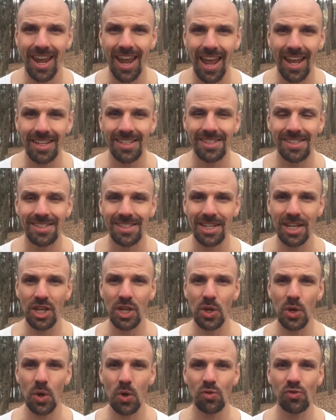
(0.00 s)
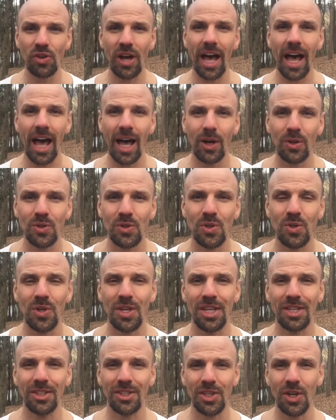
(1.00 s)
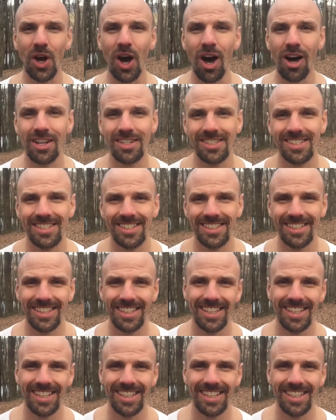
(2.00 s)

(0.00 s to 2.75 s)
and CEO of How to Heal Your Heart.